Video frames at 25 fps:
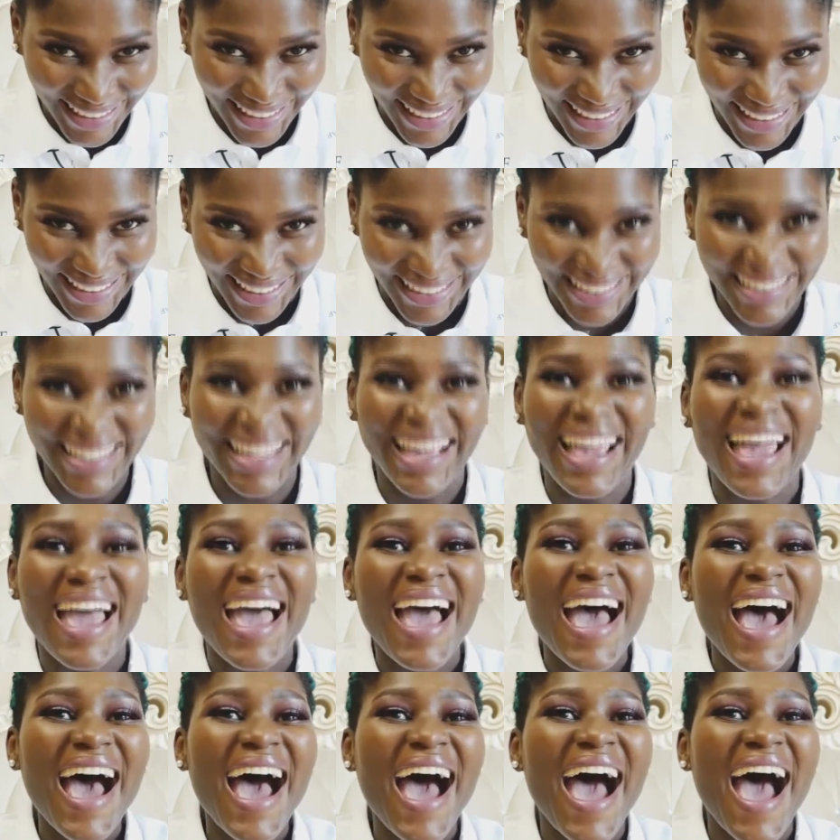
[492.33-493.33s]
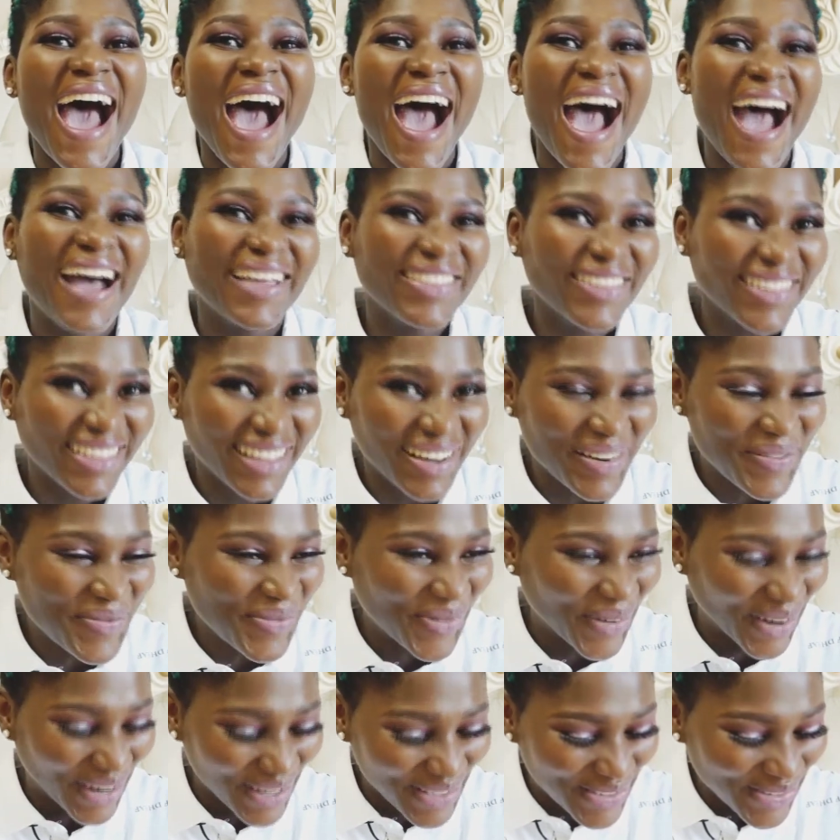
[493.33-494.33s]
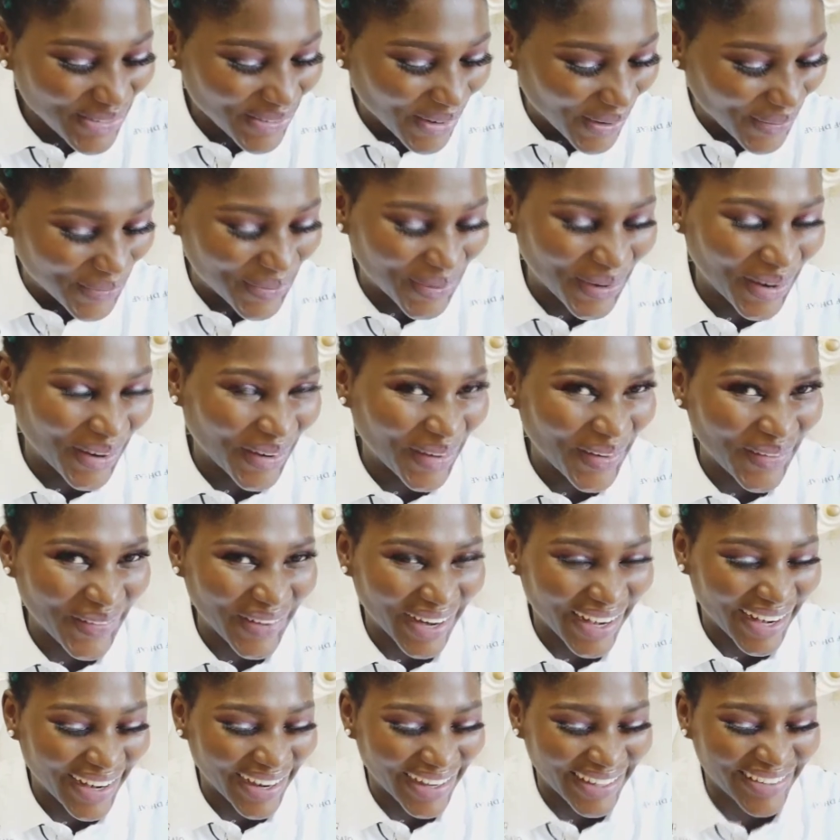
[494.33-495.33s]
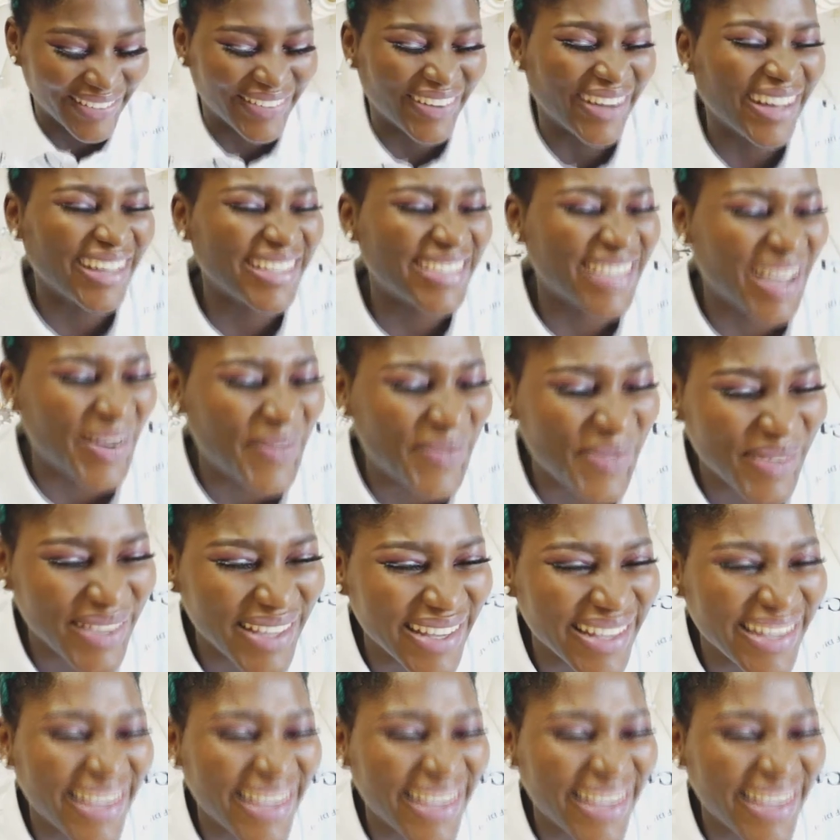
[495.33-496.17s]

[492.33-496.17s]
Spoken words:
another point for boy. Oh my god, what's happening